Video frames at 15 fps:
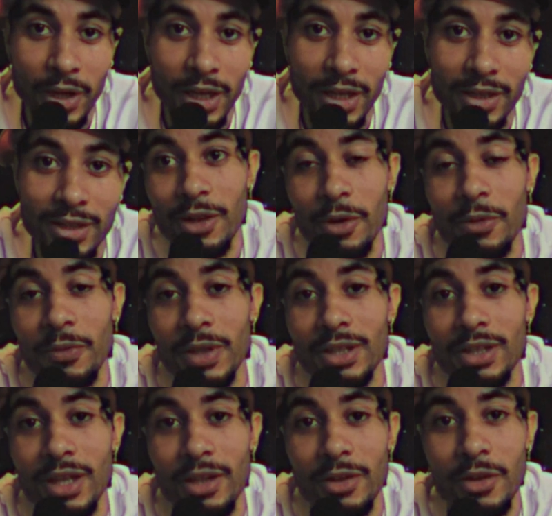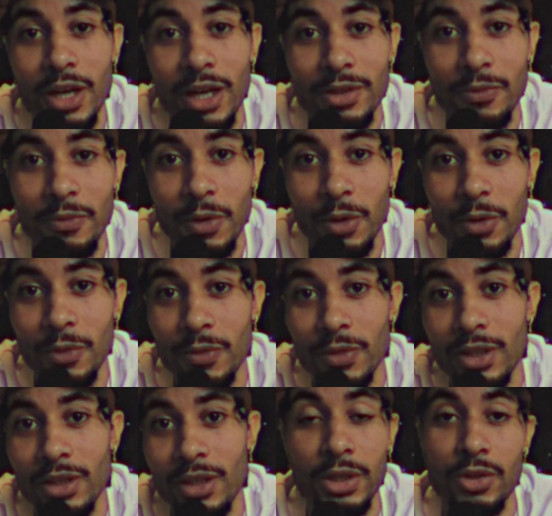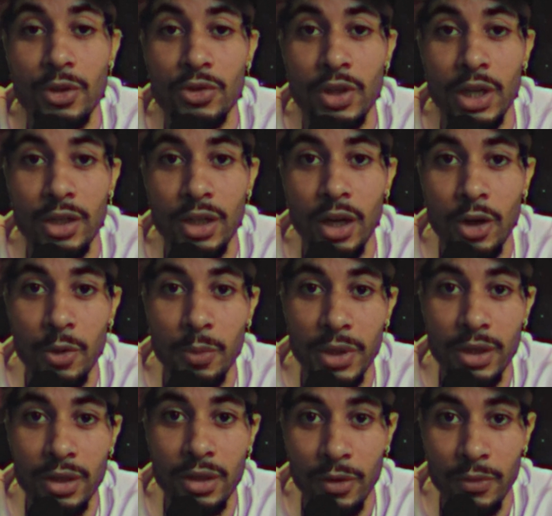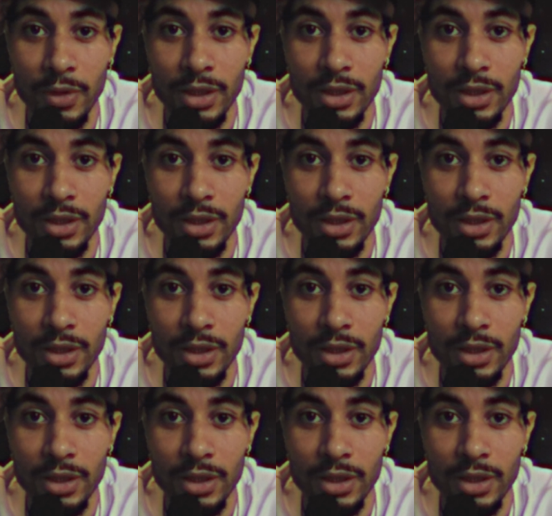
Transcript: ahead, no offense to any of you guys involved. Please don't try and dunk on me after